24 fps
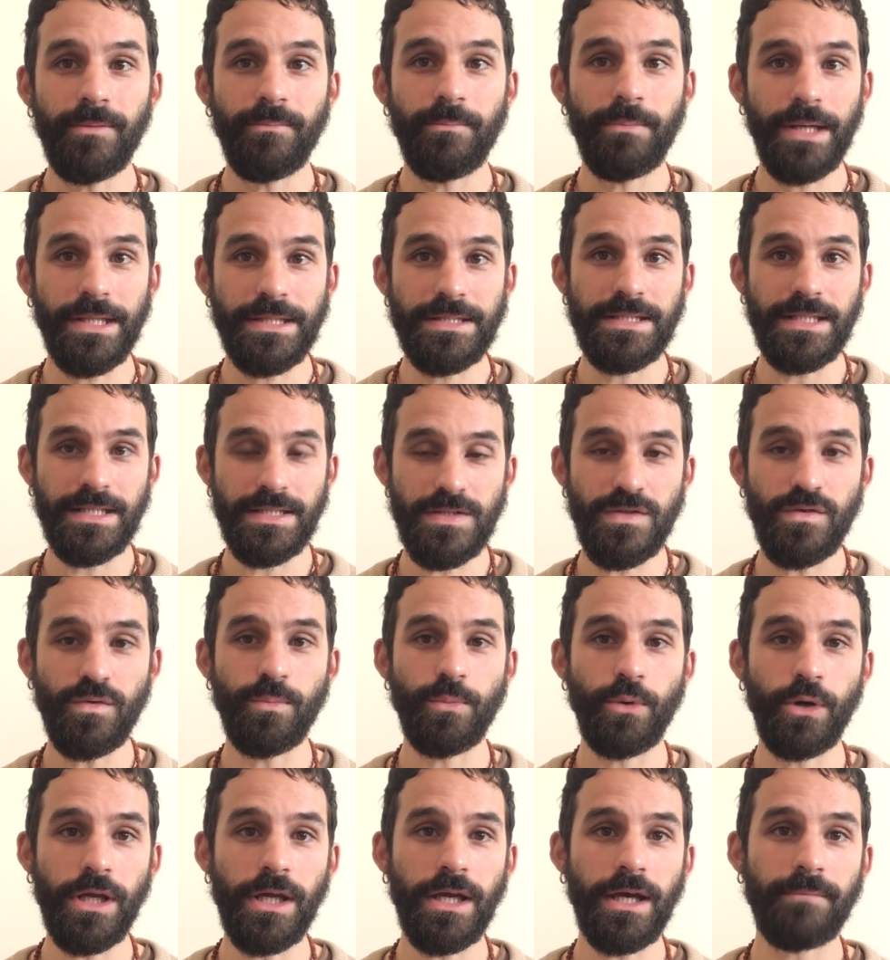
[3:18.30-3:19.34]
but just to
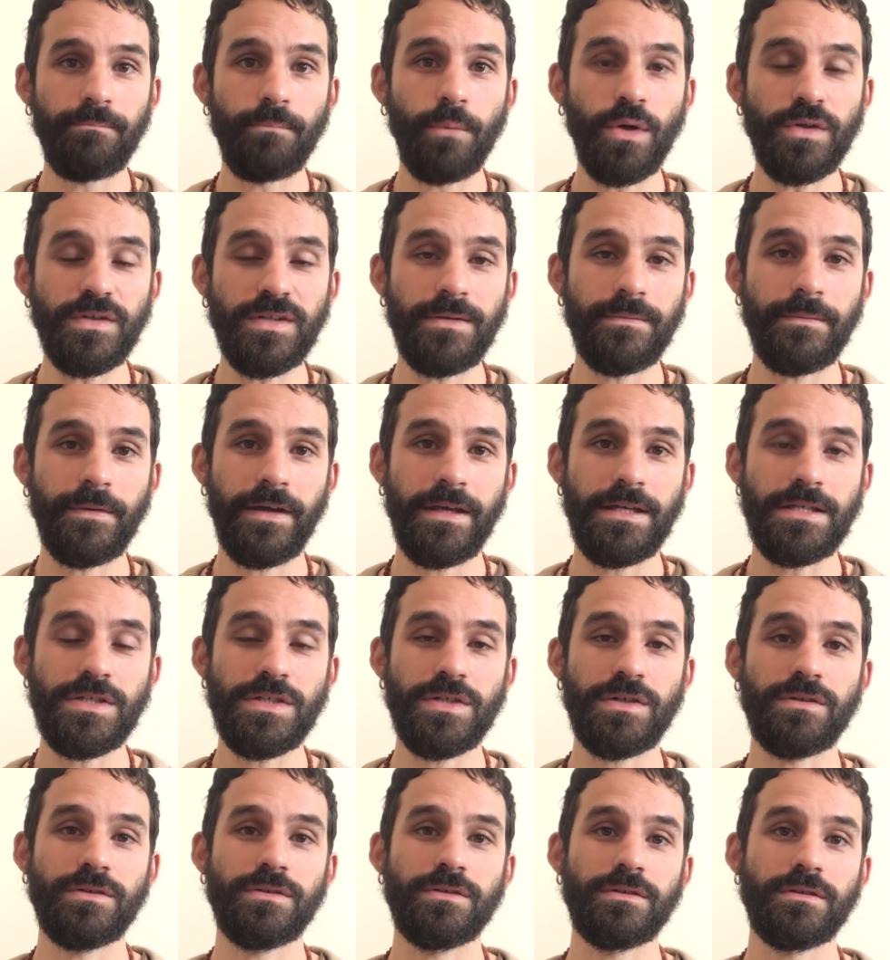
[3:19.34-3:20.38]
bring a
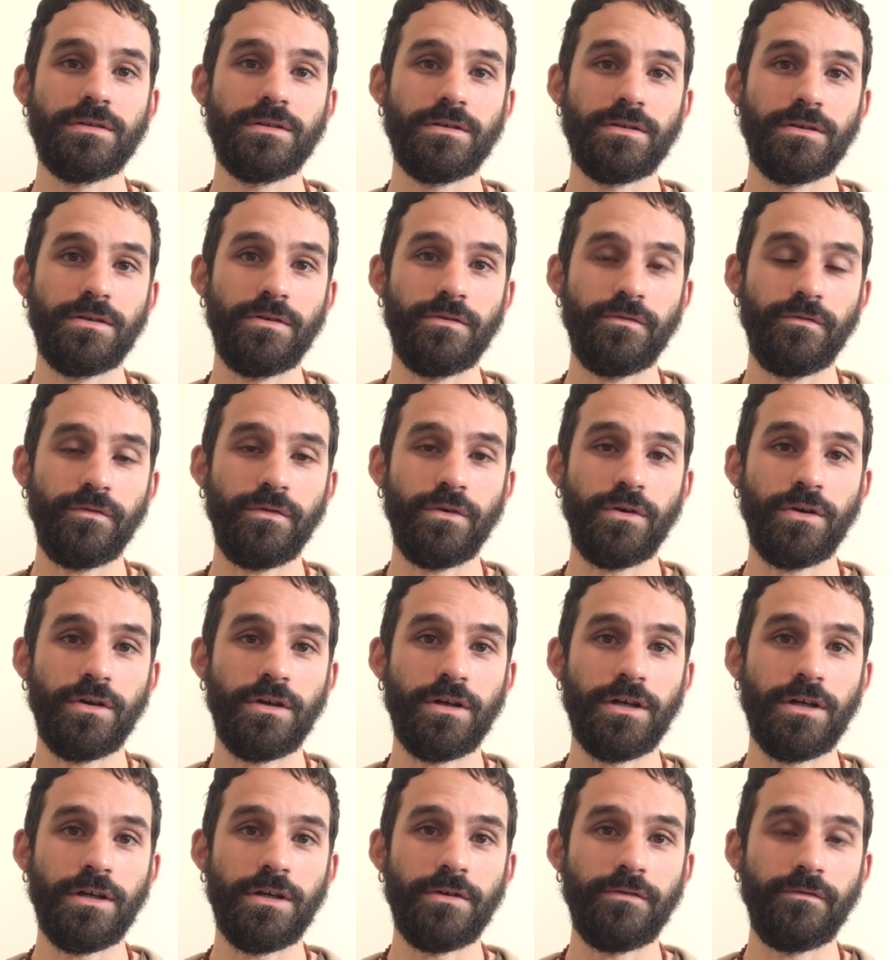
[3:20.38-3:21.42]
motivation
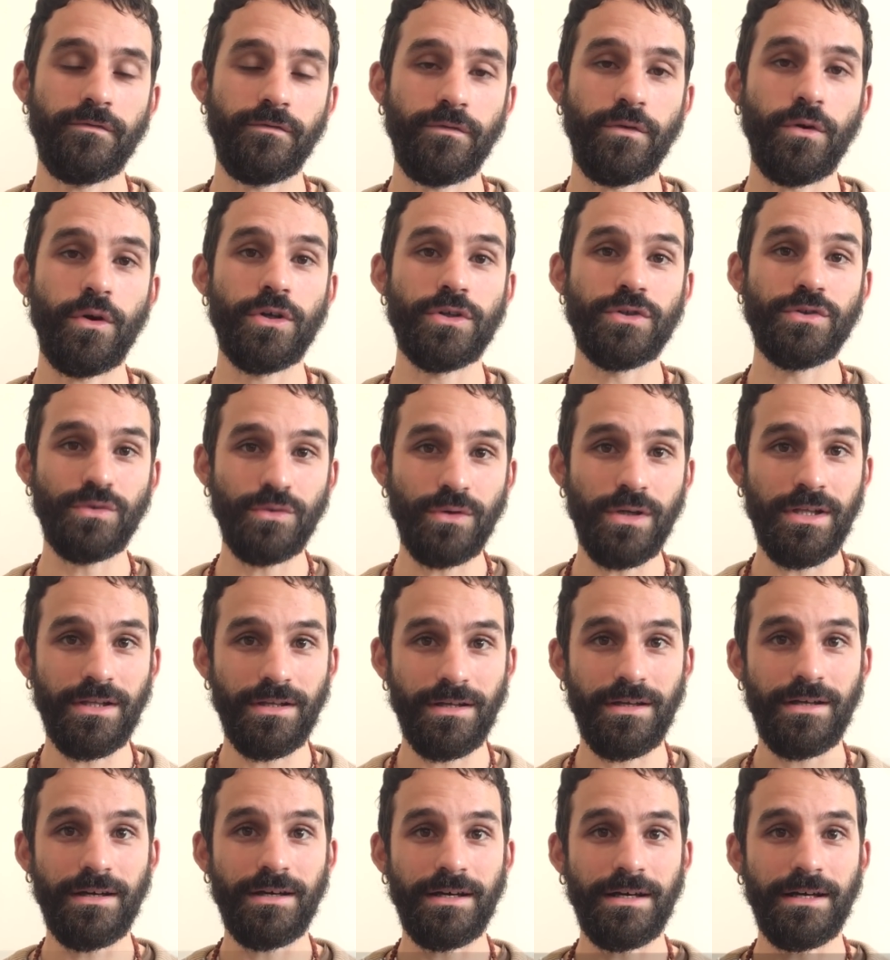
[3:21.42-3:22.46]
for for
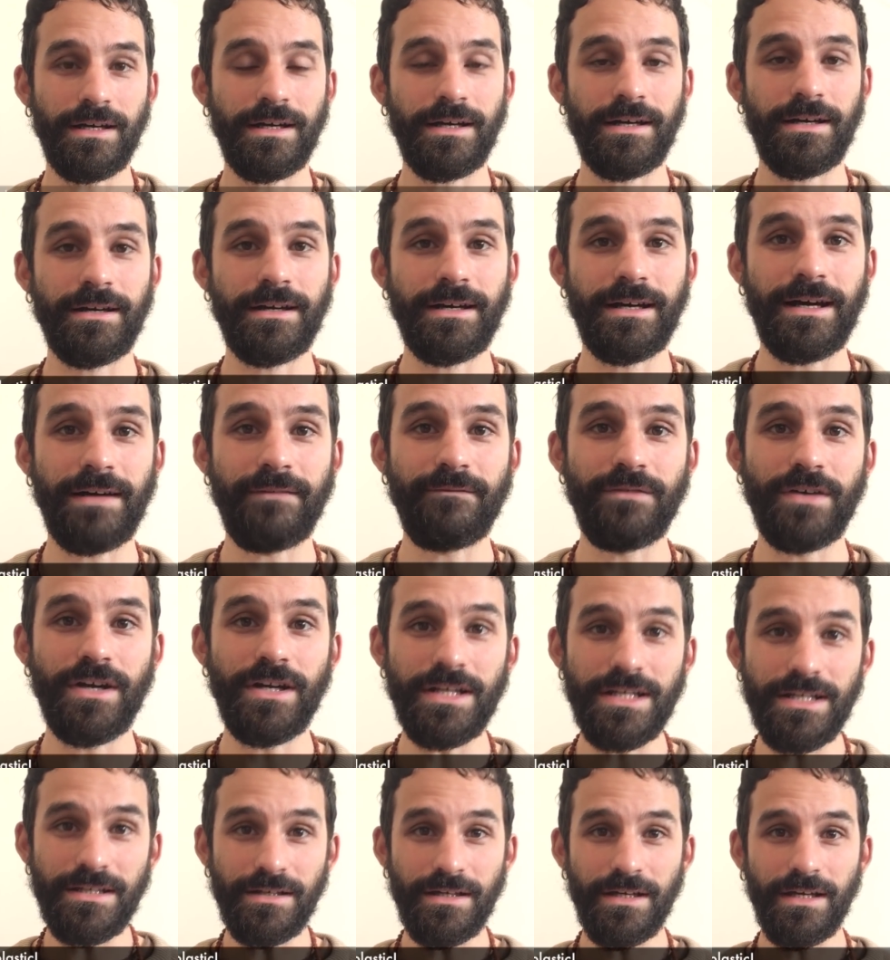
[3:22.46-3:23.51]
doing a, a
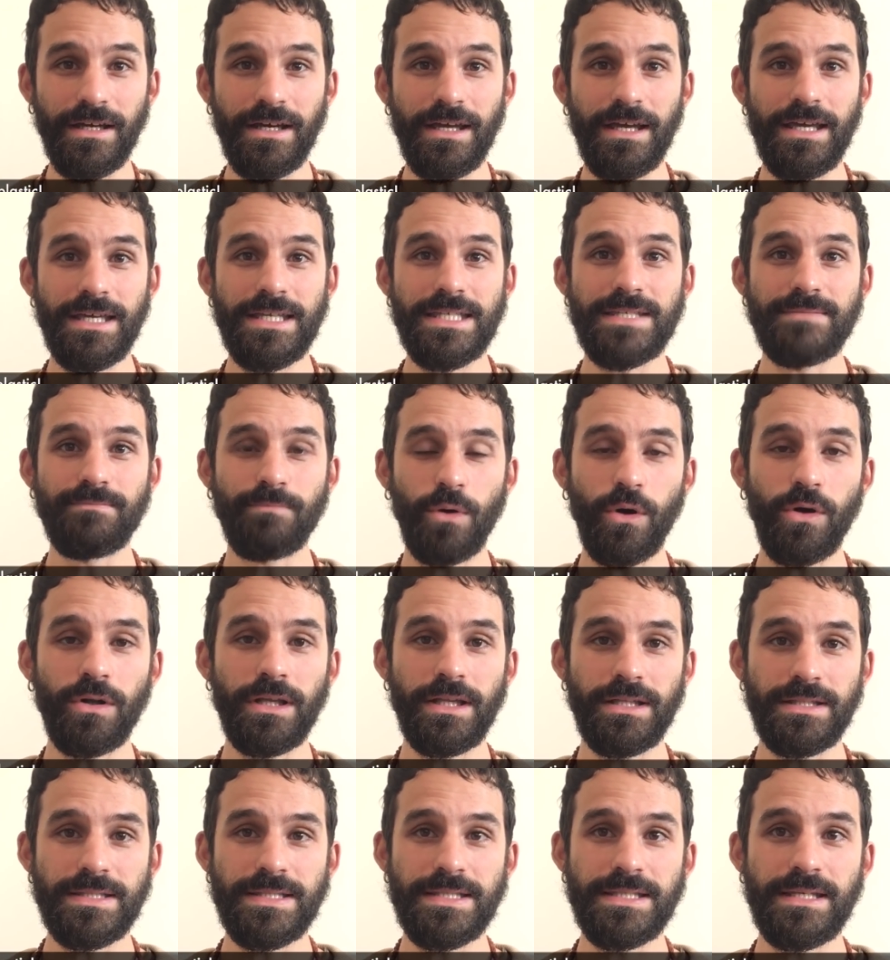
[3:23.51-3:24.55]
very small
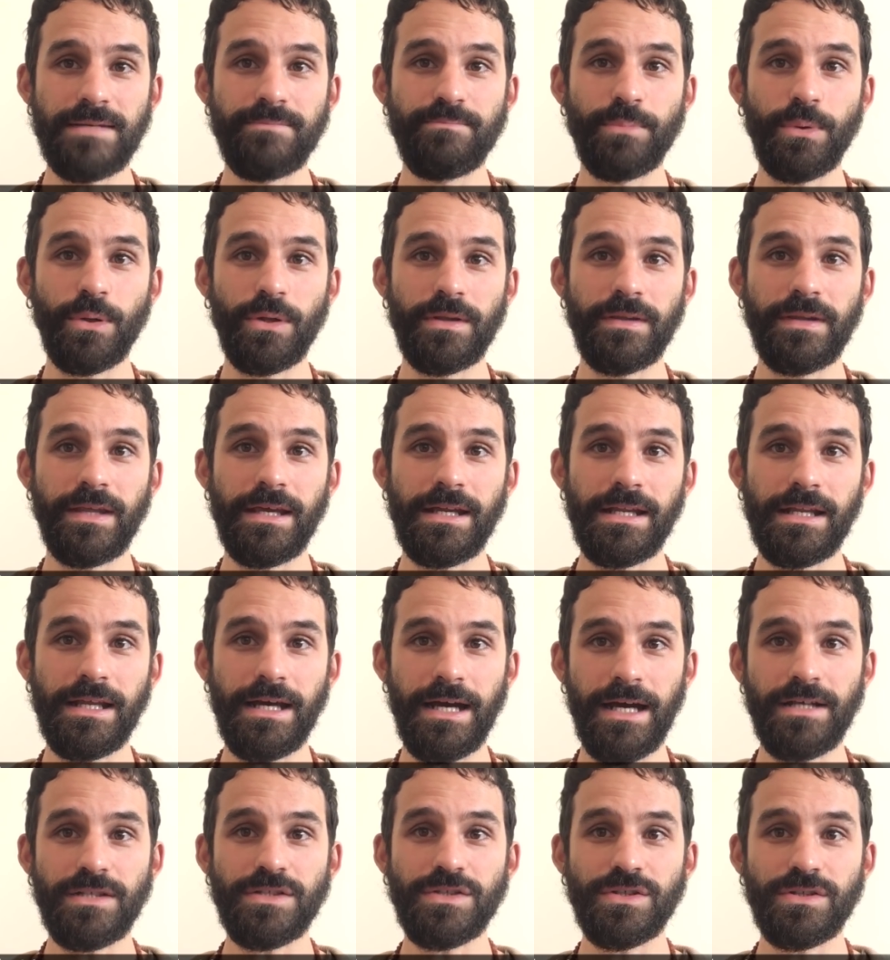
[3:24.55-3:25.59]
and simple daily
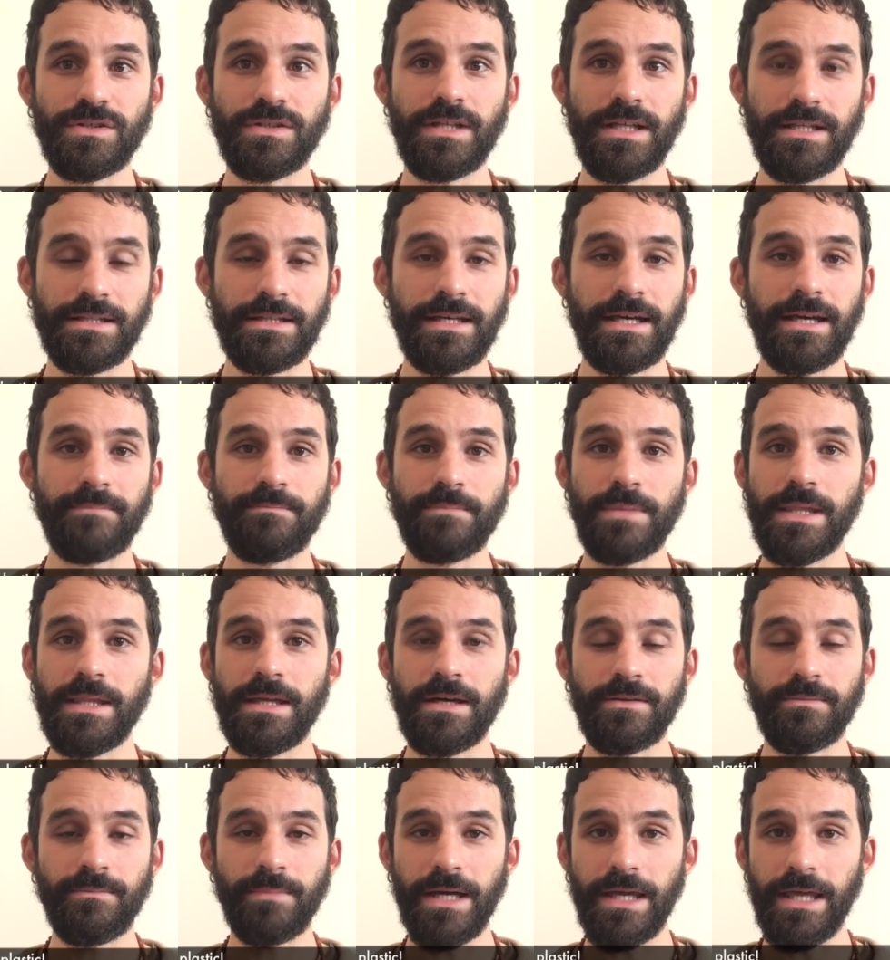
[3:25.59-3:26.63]
action that can be
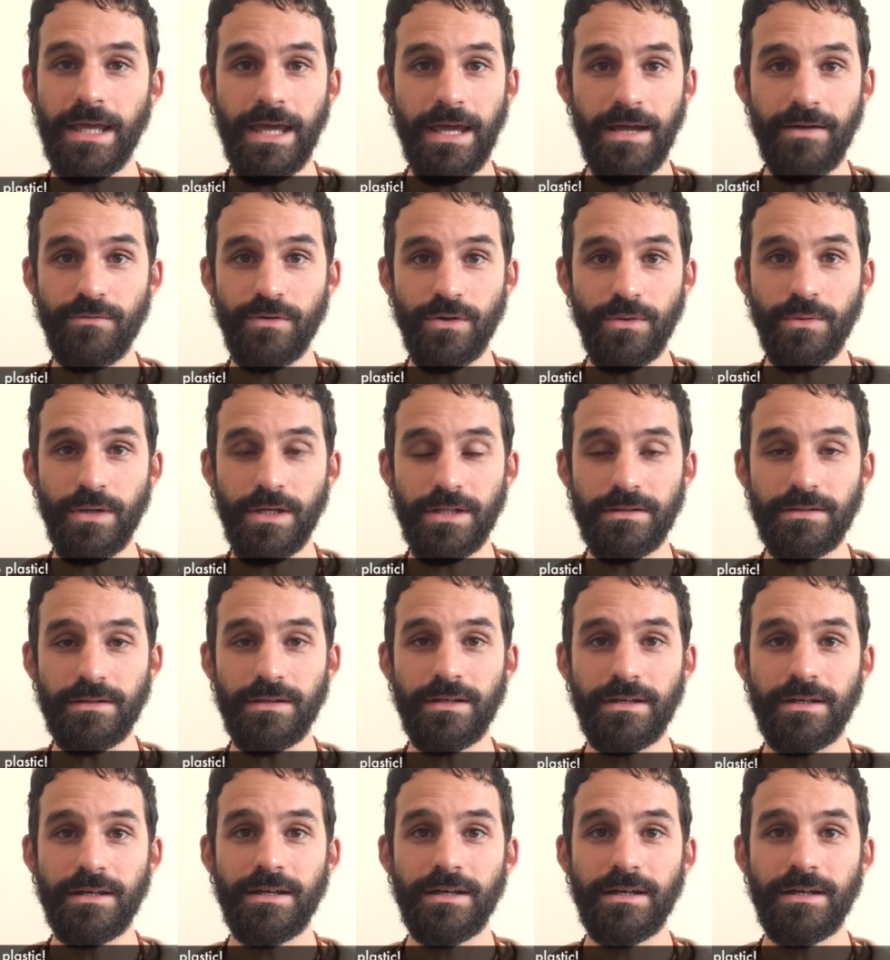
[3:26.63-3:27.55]
done by everyone,